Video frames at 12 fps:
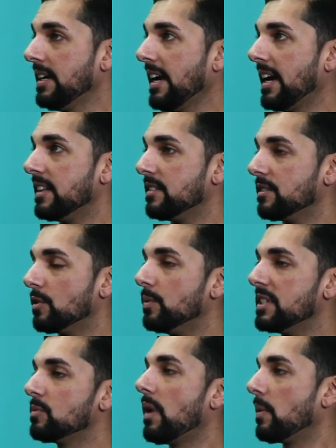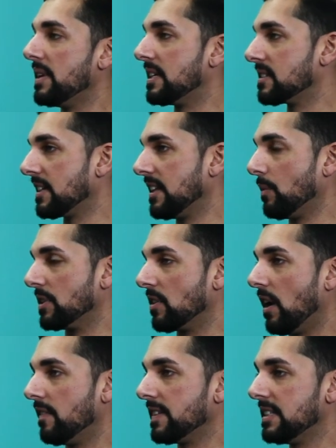And the reason why we can say that with
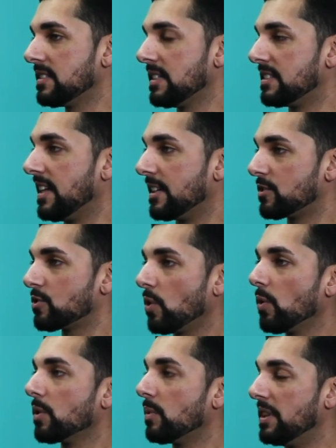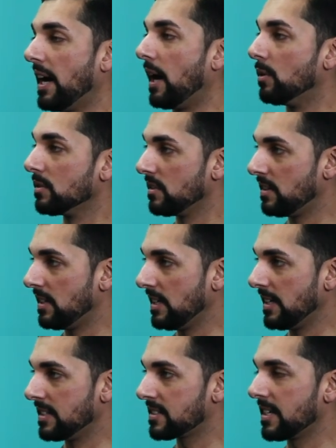confidence is that solar without
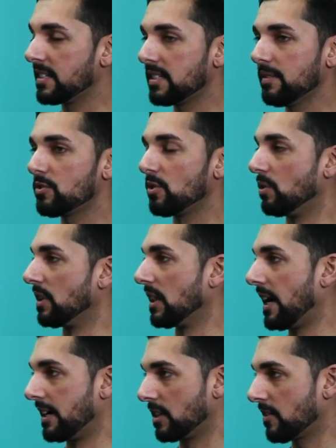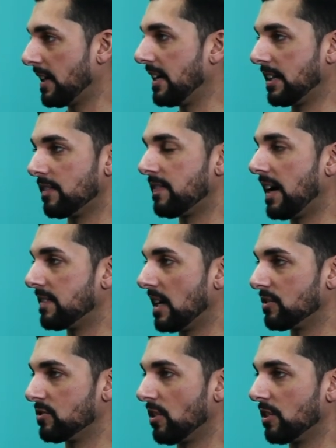the incentives, so the line of credit and the
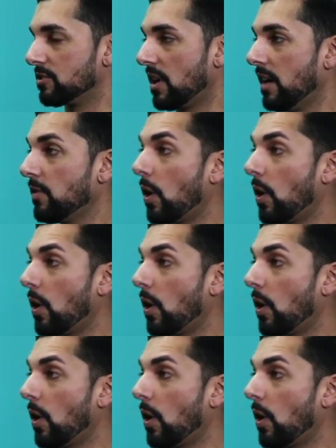$5,000 off,